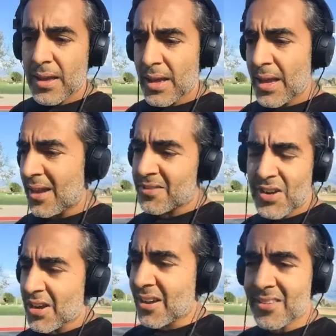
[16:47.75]
And it's
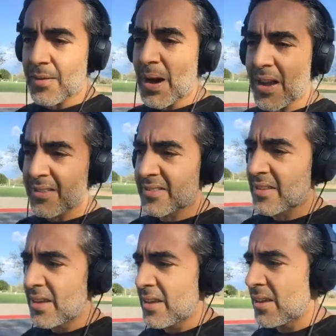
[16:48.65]
very customized.
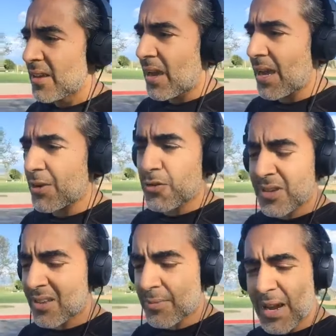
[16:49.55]
I use a
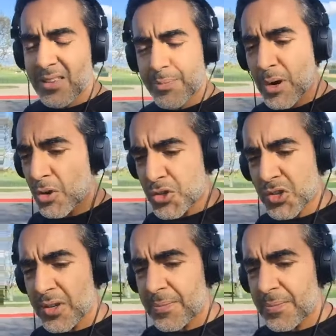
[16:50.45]
customized approach